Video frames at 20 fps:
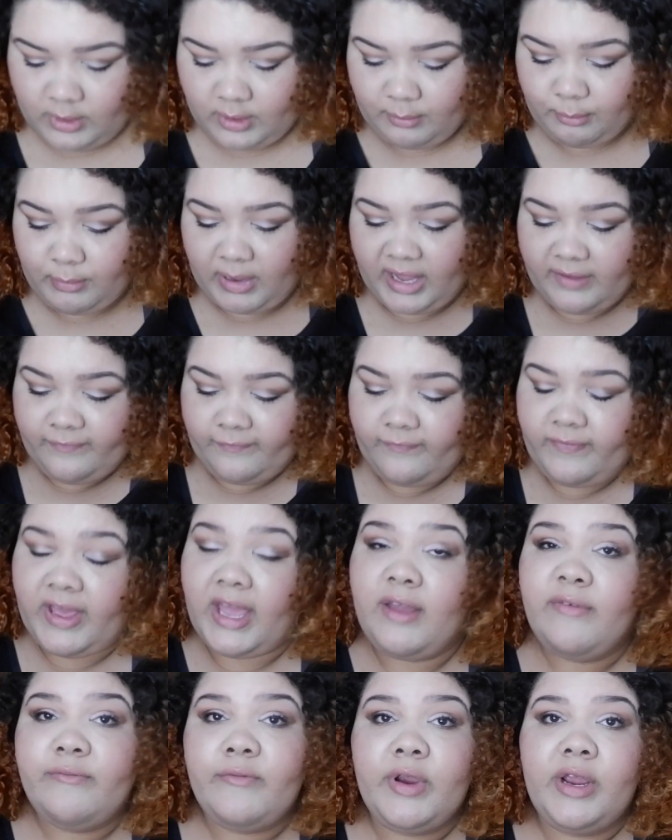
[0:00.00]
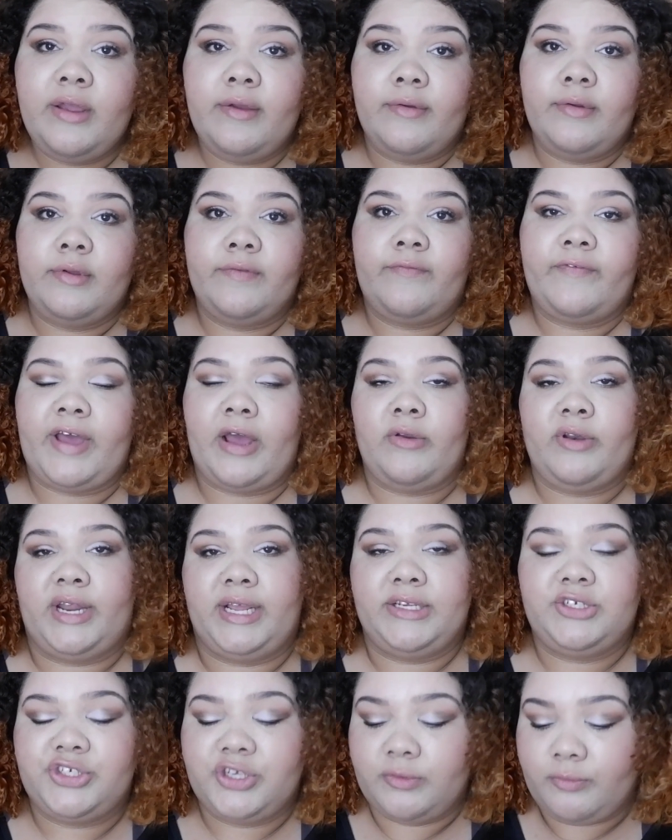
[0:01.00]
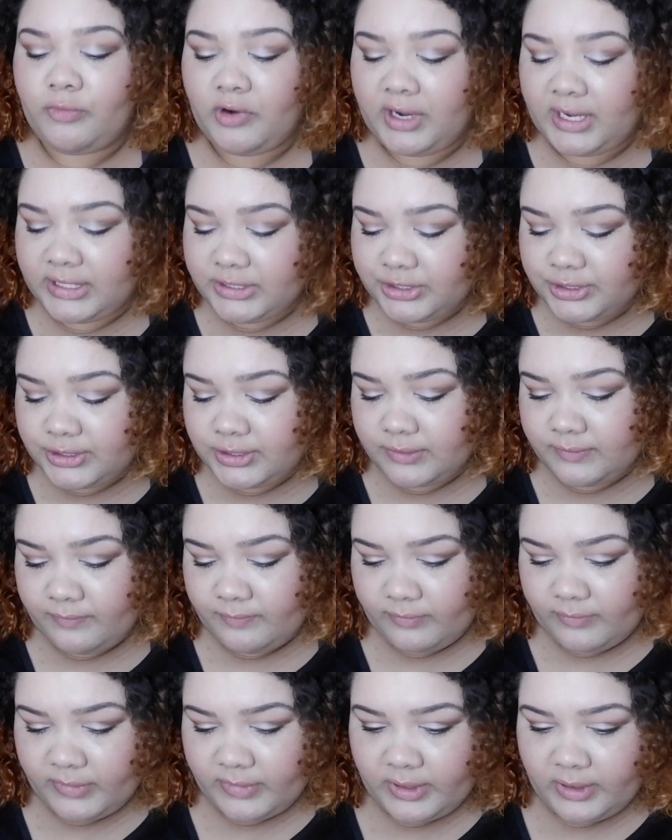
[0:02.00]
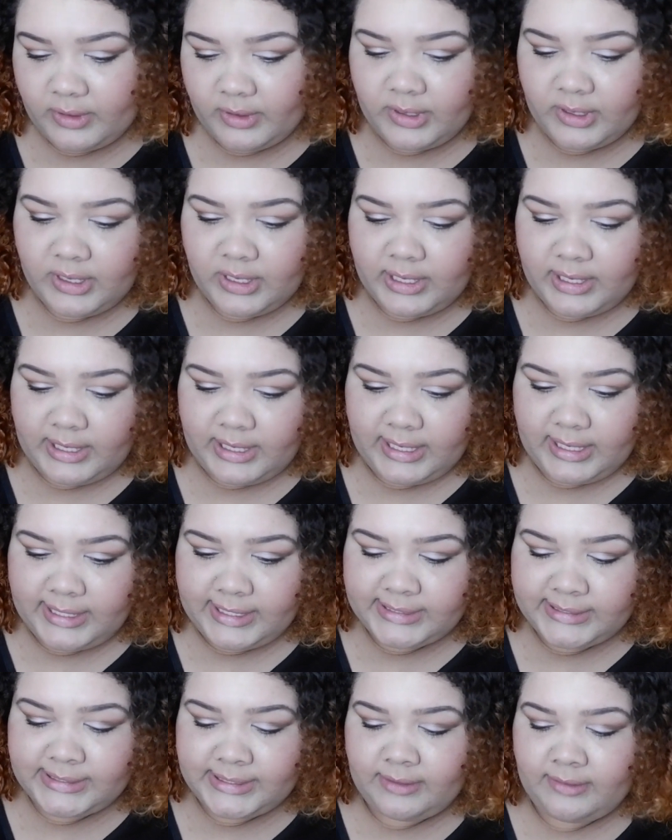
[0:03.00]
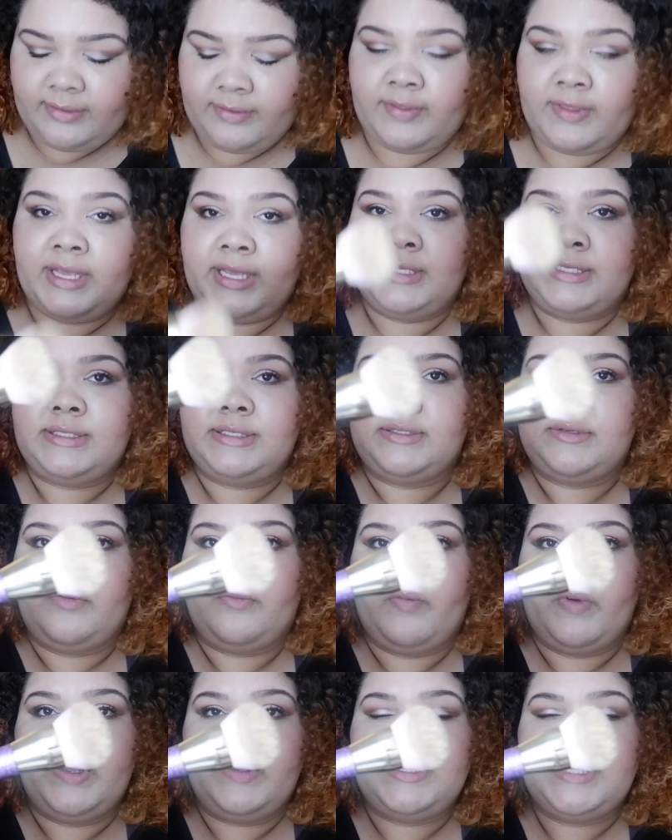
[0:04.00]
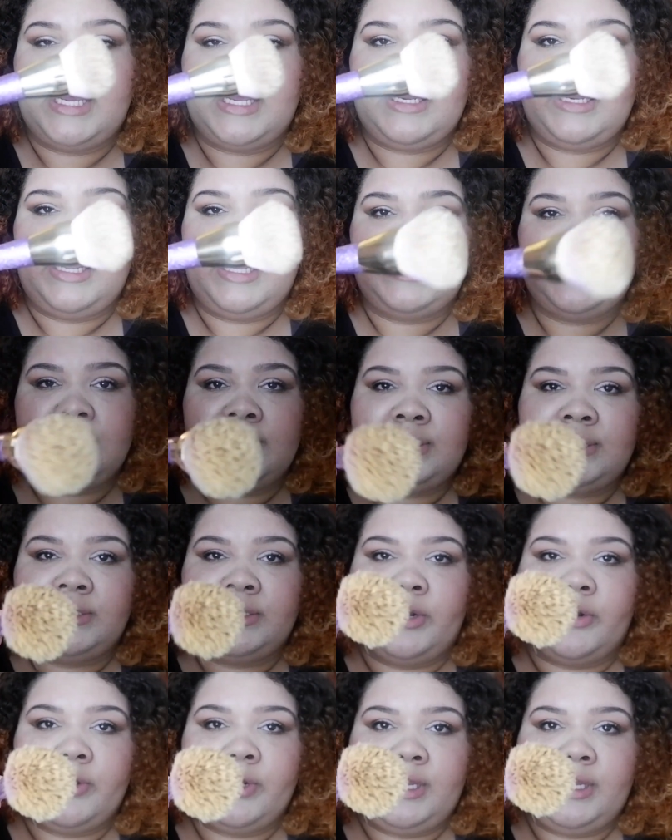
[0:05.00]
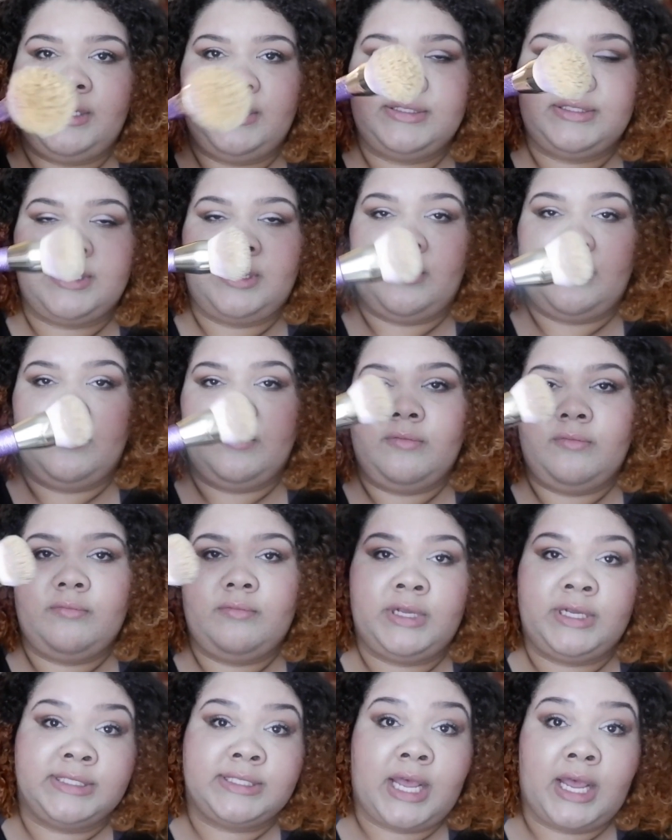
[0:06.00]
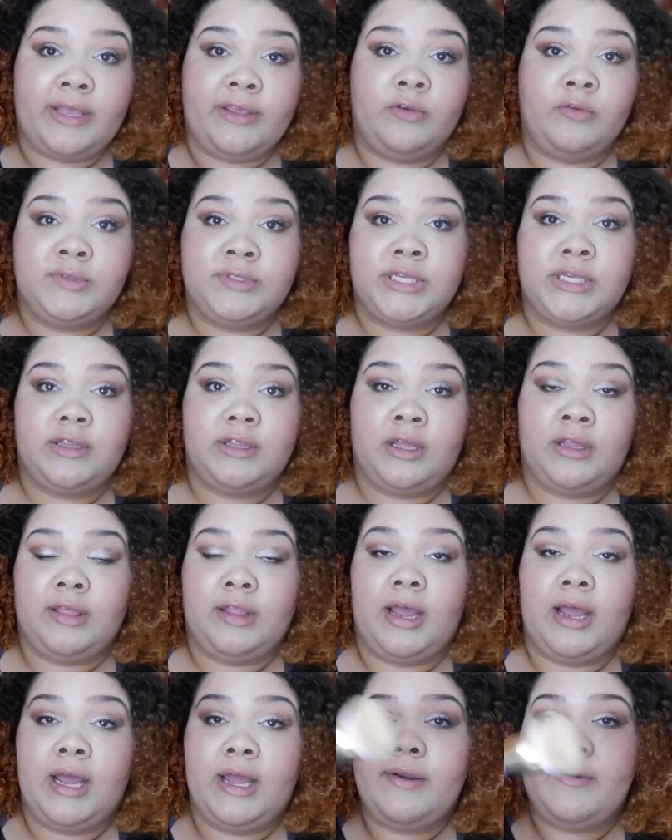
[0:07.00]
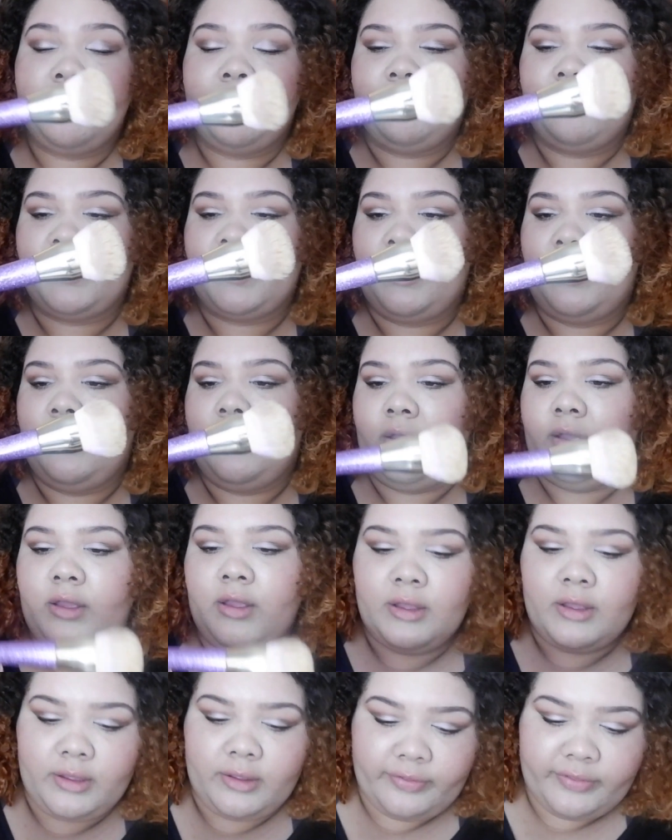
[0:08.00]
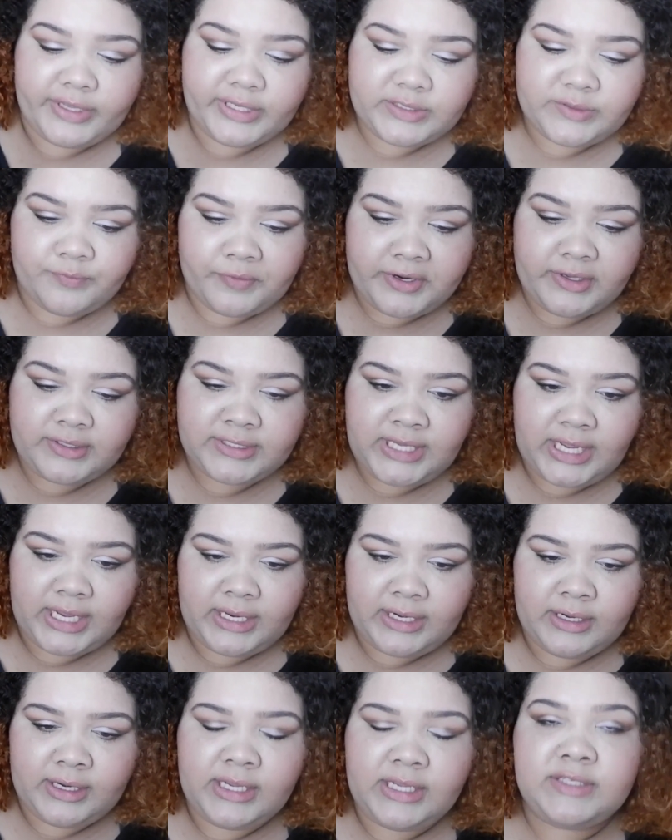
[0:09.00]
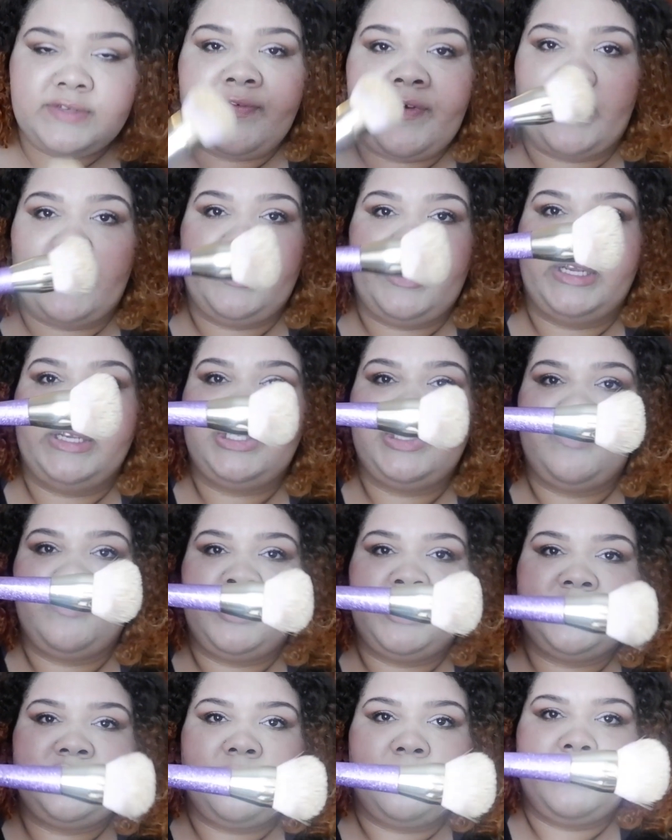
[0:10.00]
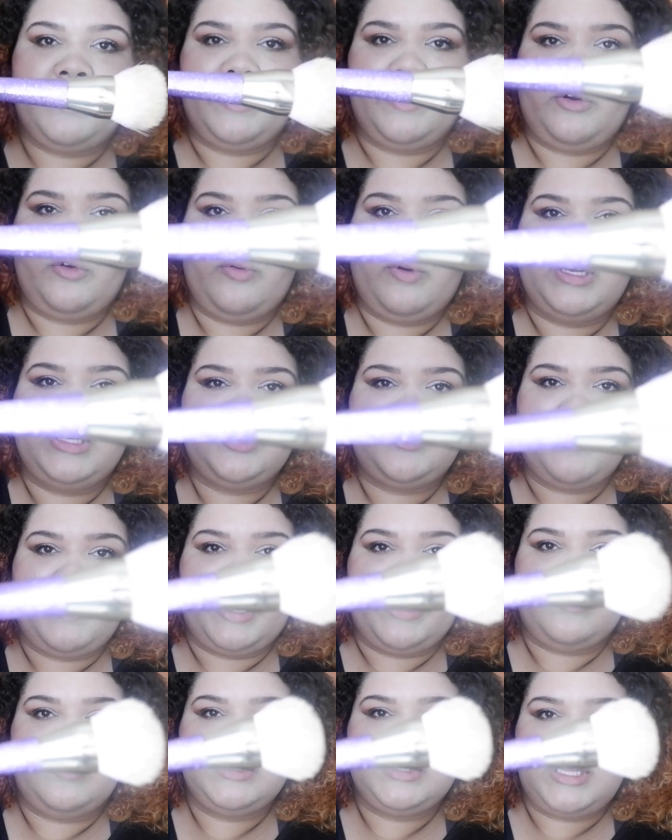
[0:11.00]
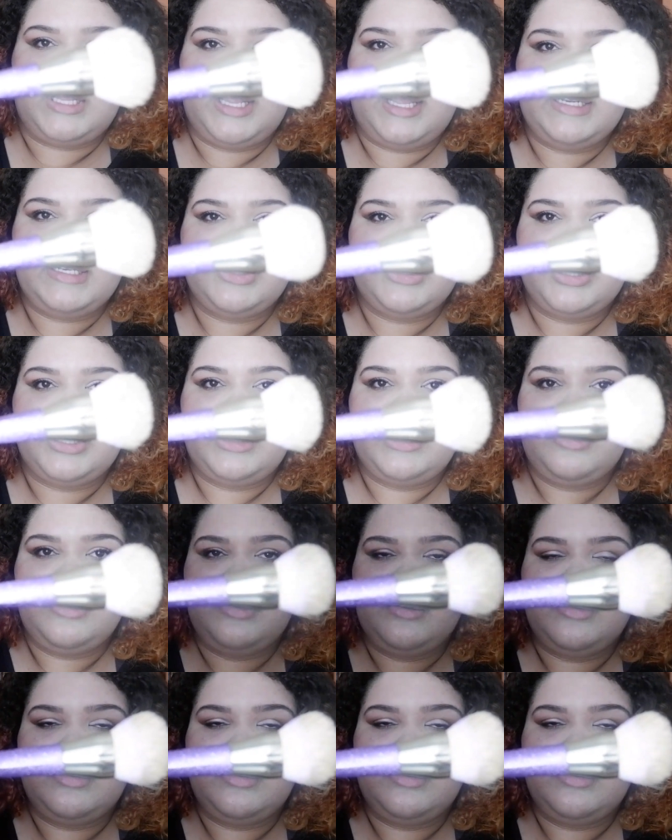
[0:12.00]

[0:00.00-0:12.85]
My favorite foundation brush is this Real Techniques. It's dirty, so because I use it a lot. This Real Techniques foundation brush from the Crush Metals collection.